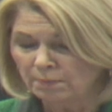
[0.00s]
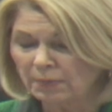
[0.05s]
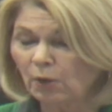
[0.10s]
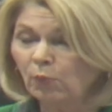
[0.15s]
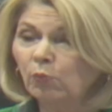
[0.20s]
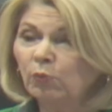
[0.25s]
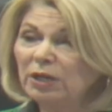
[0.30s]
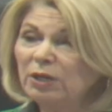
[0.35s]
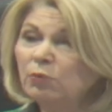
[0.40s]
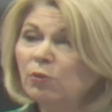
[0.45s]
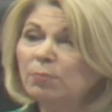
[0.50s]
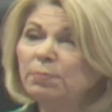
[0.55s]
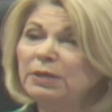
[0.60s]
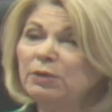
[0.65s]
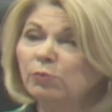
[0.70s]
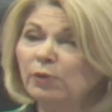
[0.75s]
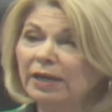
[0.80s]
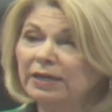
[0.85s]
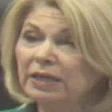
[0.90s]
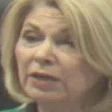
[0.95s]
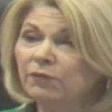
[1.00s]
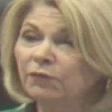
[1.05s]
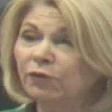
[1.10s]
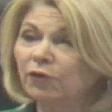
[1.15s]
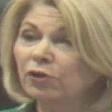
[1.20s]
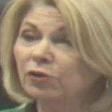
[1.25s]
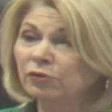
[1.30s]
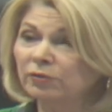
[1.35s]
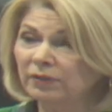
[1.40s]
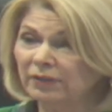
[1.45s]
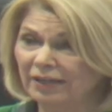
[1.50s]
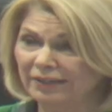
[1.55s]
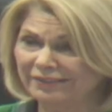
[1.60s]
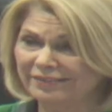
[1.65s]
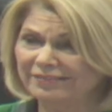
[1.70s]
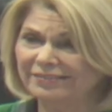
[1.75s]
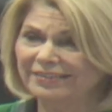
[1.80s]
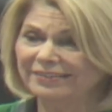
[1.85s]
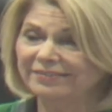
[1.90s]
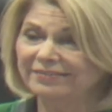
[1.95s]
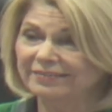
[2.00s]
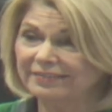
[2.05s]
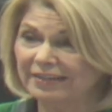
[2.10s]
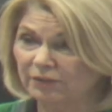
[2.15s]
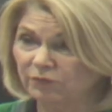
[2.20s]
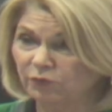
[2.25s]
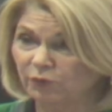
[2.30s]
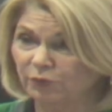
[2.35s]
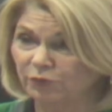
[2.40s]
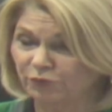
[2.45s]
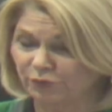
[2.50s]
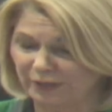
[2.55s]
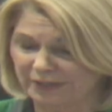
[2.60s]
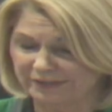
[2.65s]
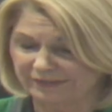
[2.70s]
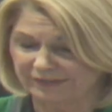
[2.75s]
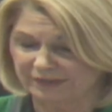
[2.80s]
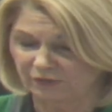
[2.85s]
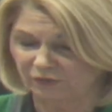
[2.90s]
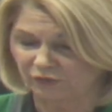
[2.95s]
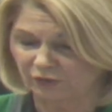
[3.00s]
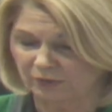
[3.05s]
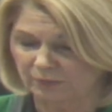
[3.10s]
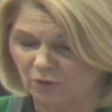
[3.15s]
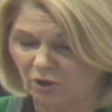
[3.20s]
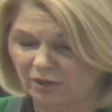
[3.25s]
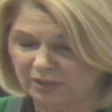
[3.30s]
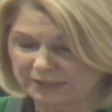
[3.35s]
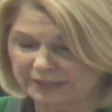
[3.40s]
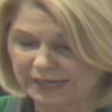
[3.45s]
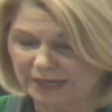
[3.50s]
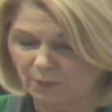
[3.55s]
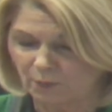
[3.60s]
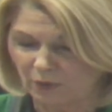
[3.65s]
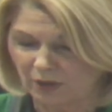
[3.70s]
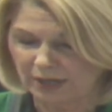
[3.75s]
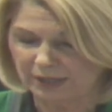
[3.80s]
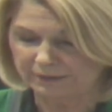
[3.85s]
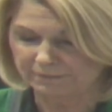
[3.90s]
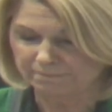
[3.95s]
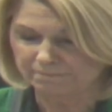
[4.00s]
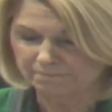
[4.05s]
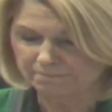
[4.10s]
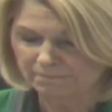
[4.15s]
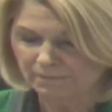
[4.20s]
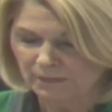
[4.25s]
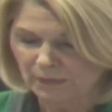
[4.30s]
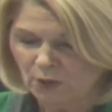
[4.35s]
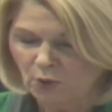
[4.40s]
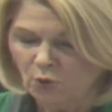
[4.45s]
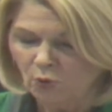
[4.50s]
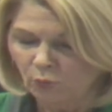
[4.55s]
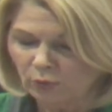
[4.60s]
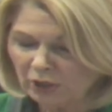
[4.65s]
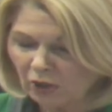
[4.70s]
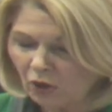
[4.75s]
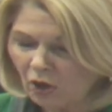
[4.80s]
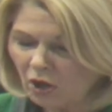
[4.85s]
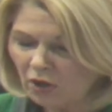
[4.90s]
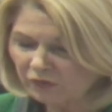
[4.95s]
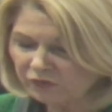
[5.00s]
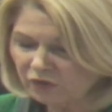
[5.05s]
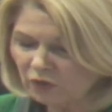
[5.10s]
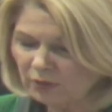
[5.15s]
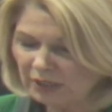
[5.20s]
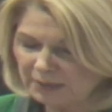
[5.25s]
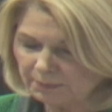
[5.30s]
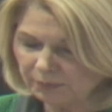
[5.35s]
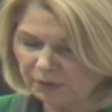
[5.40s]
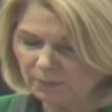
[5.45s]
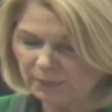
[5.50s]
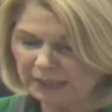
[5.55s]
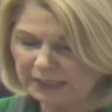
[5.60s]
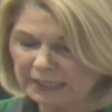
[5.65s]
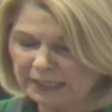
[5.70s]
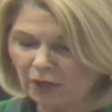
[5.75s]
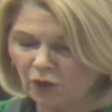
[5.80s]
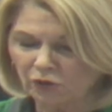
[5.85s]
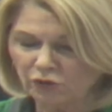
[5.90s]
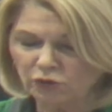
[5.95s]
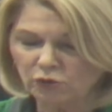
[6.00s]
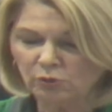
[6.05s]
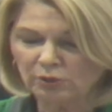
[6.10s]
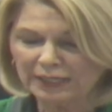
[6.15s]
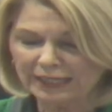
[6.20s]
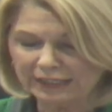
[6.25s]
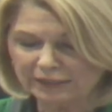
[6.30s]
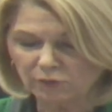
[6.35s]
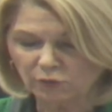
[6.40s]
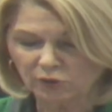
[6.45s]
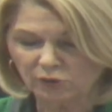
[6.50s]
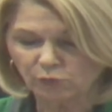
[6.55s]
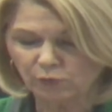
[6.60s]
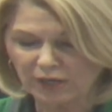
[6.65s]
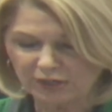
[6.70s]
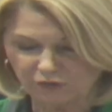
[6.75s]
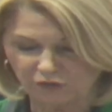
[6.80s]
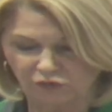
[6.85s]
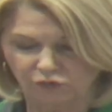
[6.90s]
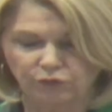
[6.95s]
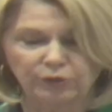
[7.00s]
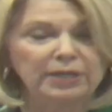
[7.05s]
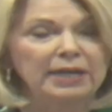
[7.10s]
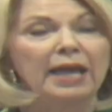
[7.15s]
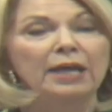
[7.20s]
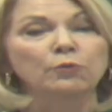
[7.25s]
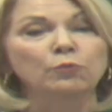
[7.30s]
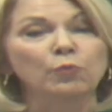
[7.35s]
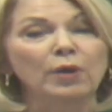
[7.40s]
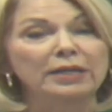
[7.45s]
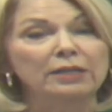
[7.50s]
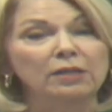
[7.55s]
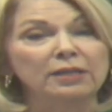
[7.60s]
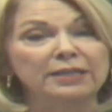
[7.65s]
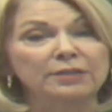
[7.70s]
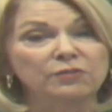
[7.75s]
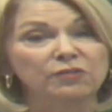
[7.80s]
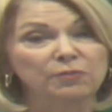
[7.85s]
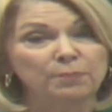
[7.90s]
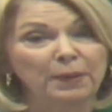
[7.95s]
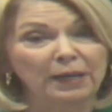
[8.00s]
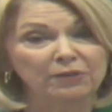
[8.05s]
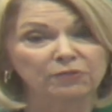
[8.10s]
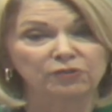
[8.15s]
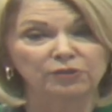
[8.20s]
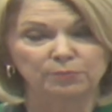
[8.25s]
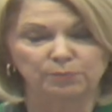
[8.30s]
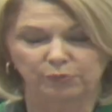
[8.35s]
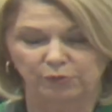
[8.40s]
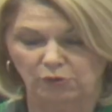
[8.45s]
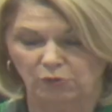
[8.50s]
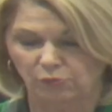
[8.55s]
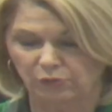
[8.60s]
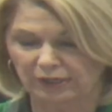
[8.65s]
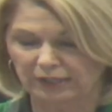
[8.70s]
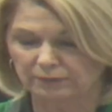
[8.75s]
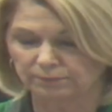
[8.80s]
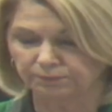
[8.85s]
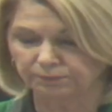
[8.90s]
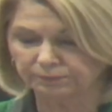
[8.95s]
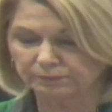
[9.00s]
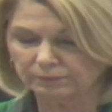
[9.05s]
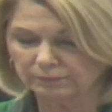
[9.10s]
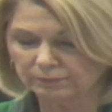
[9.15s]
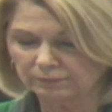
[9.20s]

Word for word: but we will be ready for a successful transition on day one. We are also implementing our new landlord registry and rental inspection program.